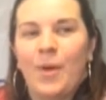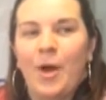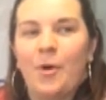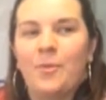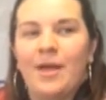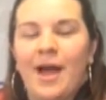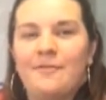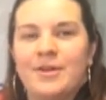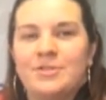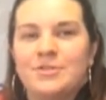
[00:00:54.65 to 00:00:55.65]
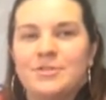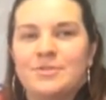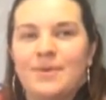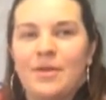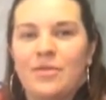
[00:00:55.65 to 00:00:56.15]
Well, we have
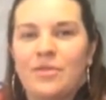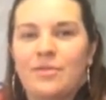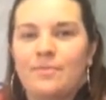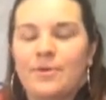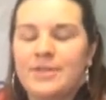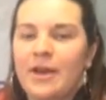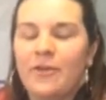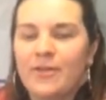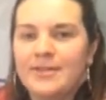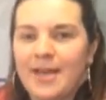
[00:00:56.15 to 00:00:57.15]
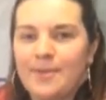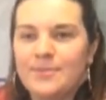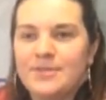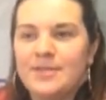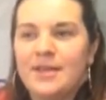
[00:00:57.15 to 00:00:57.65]
issues with particularly
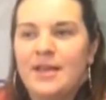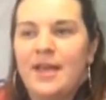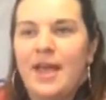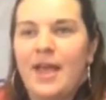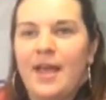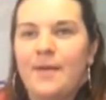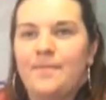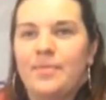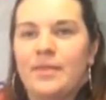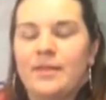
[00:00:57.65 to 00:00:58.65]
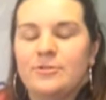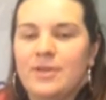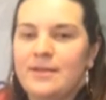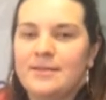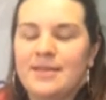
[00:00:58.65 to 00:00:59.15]
tips.
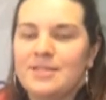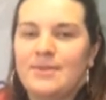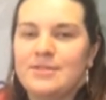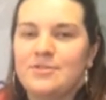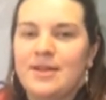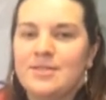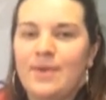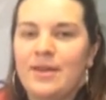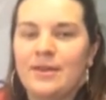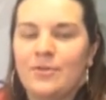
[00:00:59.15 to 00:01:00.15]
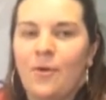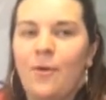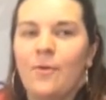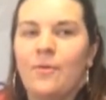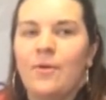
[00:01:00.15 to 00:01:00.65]
The system isn't transparent at
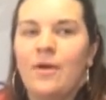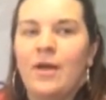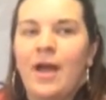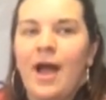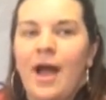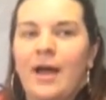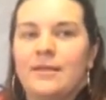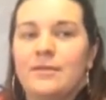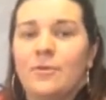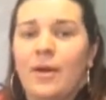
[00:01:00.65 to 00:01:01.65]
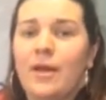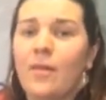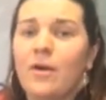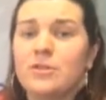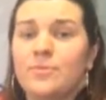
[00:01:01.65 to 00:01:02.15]
all, and quite a
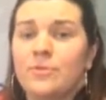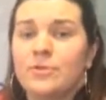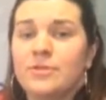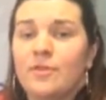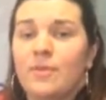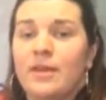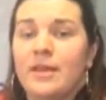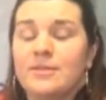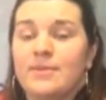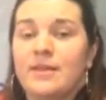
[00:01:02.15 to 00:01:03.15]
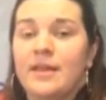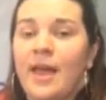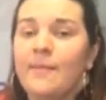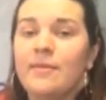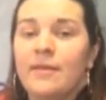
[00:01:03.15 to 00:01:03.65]
large portion of the money is being
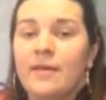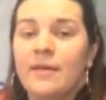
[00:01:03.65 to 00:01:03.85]
kept